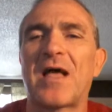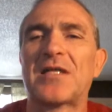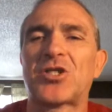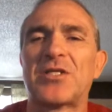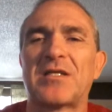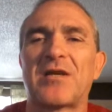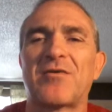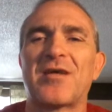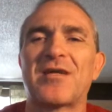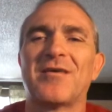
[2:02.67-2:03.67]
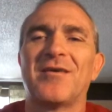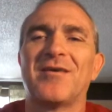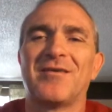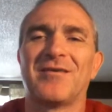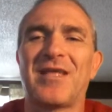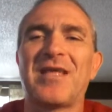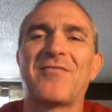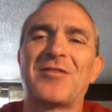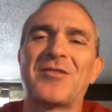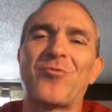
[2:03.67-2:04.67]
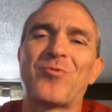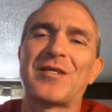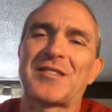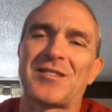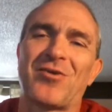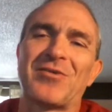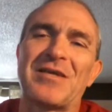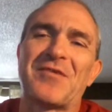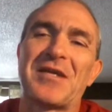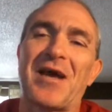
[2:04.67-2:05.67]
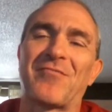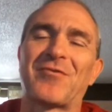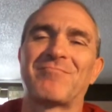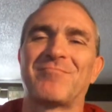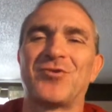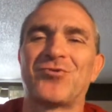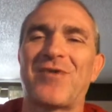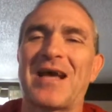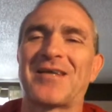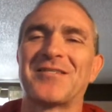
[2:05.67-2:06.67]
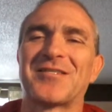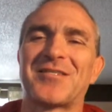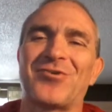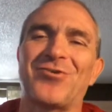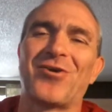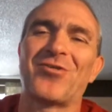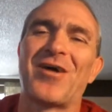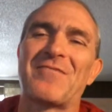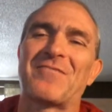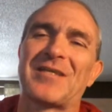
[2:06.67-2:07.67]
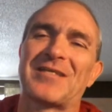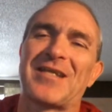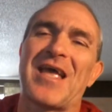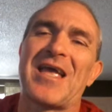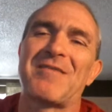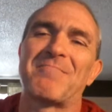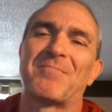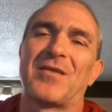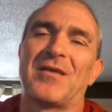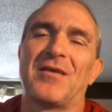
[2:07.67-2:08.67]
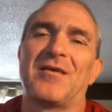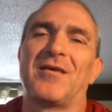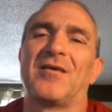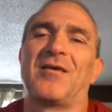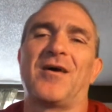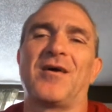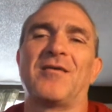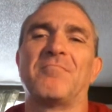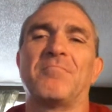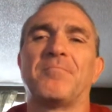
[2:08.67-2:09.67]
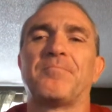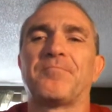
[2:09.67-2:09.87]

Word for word: legendary, even though we still even have dragons that are alive today. Um,